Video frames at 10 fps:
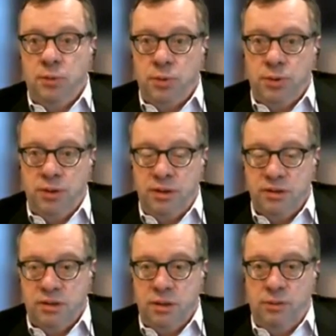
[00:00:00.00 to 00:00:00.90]
other
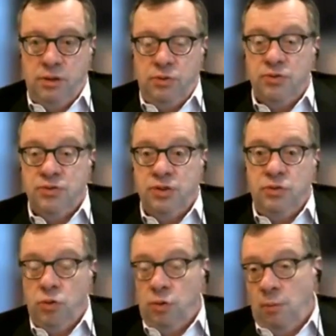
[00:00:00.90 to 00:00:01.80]
things, can be used
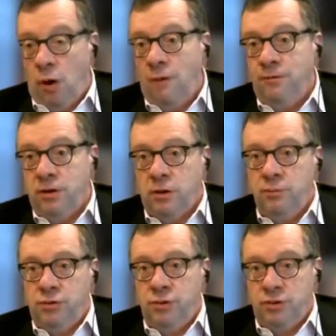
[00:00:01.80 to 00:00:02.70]
in neuromorphic
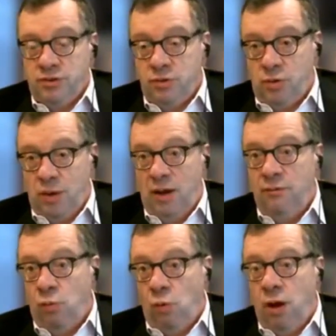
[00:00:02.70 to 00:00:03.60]
computing. So you
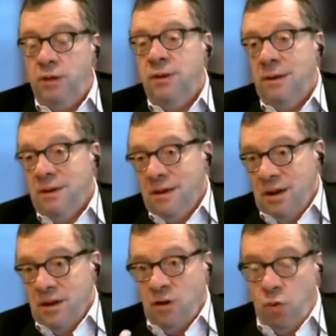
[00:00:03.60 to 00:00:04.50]
have one,
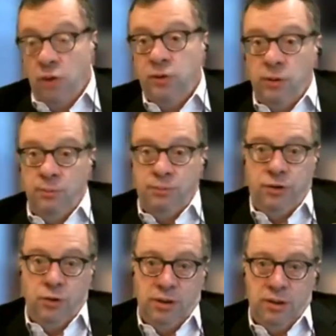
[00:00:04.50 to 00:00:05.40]
quantum
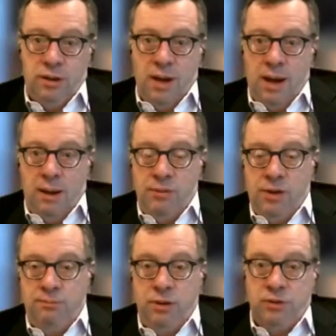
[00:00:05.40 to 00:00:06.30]
computing, and
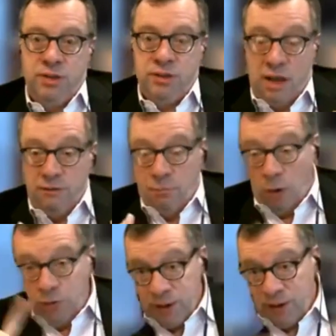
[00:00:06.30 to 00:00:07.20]
the ability to have
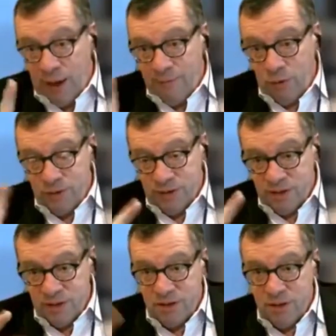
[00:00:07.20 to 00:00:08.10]
multi-level
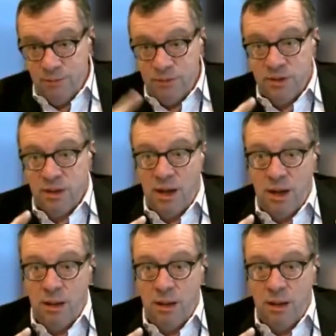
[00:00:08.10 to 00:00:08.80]
systems,